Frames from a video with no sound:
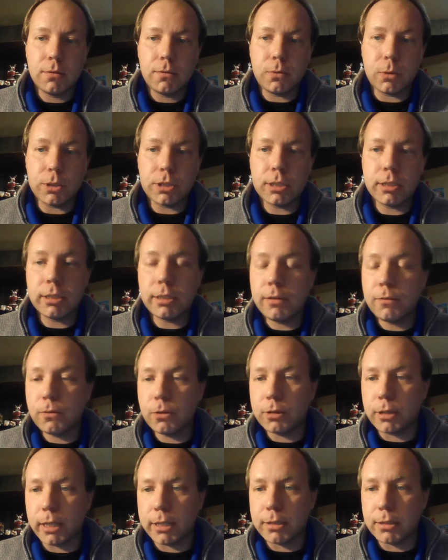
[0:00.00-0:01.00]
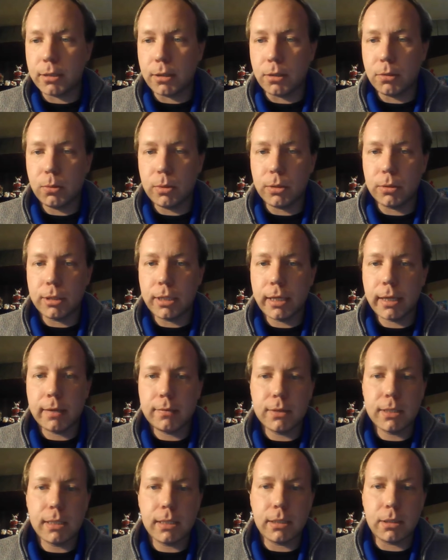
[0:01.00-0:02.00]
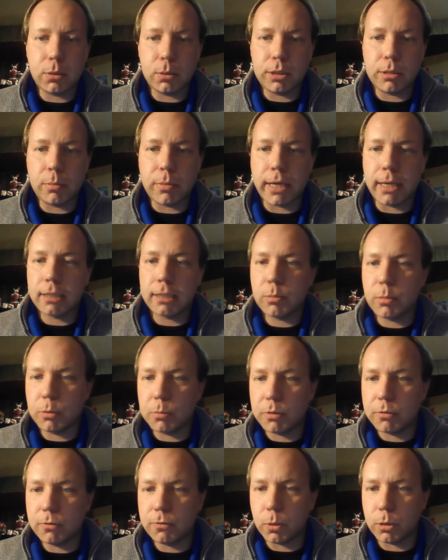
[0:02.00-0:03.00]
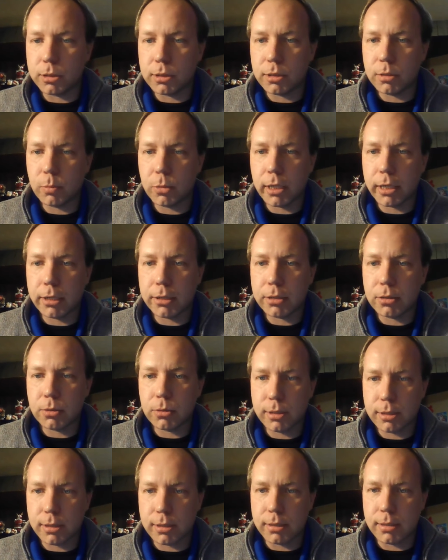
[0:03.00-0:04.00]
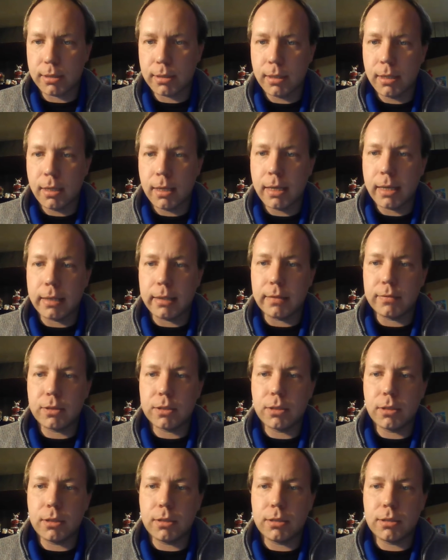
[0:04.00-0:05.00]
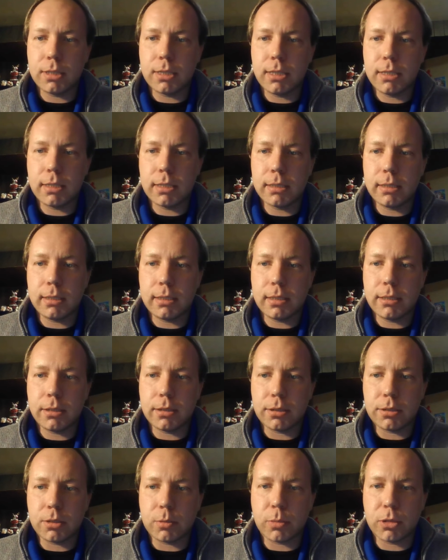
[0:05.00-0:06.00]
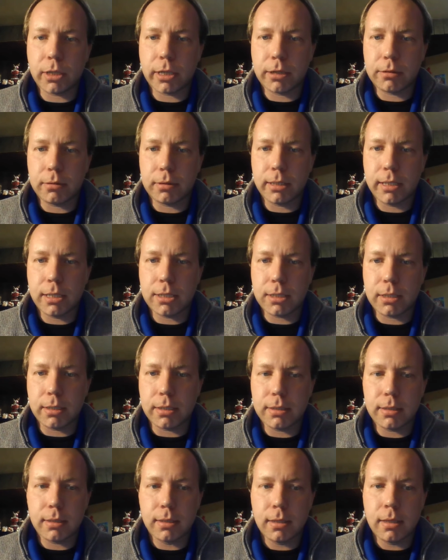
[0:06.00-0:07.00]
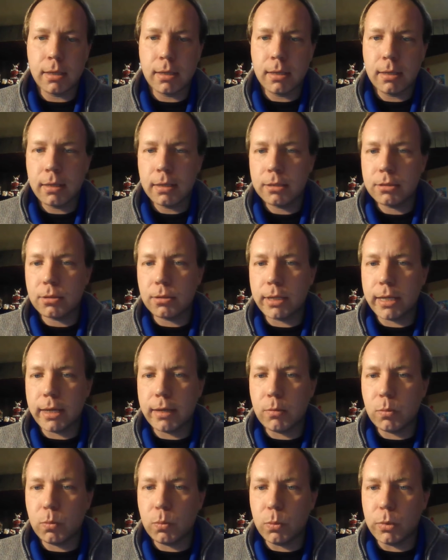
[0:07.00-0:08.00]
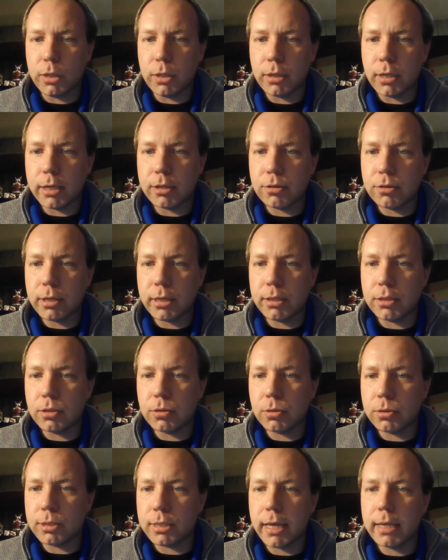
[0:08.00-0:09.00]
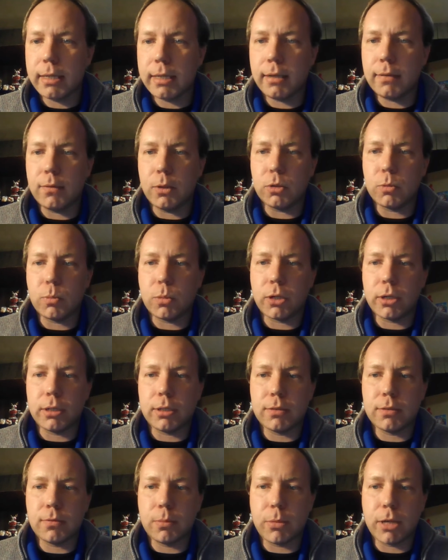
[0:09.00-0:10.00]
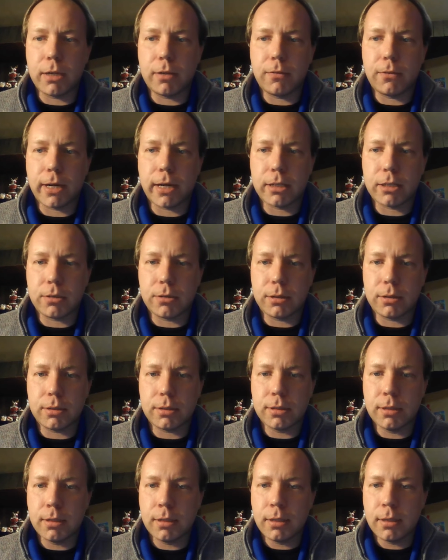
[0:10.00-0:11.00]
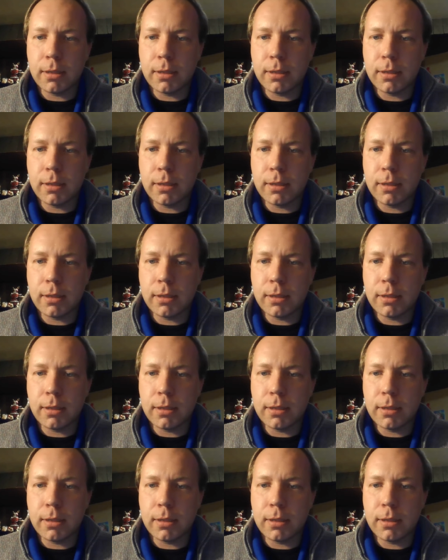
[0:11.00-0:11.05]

Fortunately for us, though, we only have to deal with a maximum of 4 supplier sources and have strategically tiered our supplier relations so that we are not trying to source any of those parts from manufacturers.